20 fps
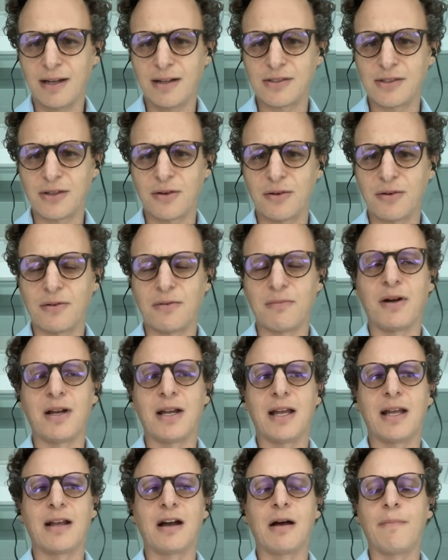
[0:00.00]
And so,
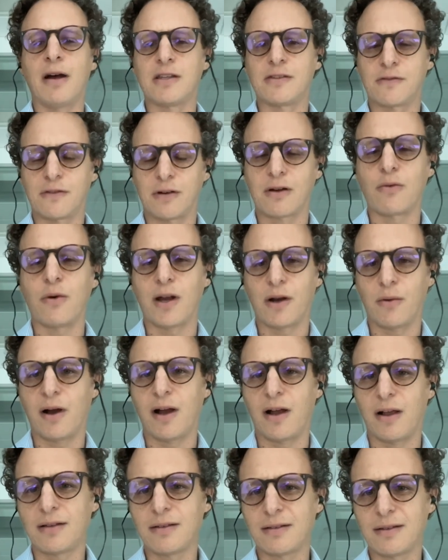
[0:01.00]
but it compounds for quite a
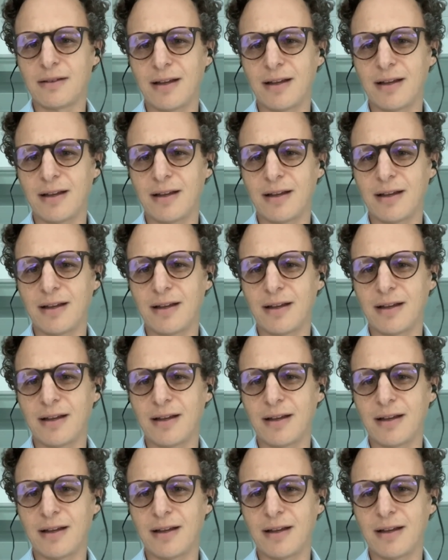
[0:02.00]
while.